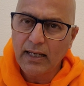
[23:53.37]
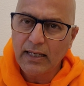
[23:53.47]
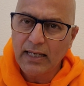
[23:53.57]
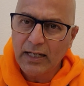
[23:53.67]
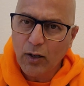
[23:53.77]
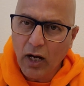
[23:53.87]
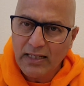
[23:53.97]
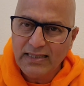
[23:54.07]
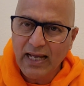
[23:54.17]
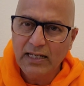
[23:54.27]
in
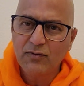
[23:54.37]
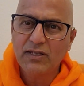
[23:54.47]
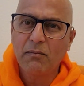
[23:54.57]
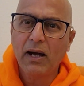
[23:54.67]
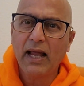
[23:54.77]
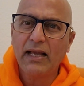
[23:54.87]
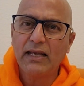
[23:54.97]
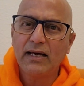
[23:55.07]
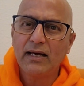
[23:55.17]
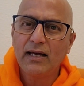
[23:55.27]
contact with the
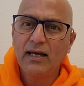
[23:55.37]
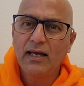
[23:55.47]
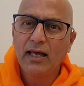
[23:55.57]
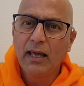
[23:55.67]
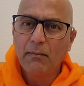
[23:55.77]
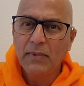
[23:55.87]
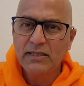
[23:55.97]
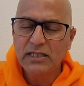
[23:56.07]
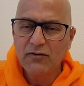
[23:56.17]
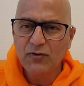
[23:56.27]
mind.
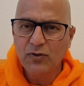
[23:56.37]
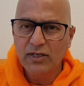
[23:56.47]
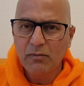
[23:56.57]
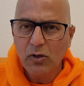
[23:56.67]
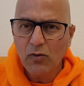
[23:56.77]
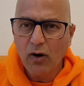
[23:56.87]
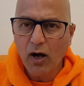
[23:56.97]
Means if you remove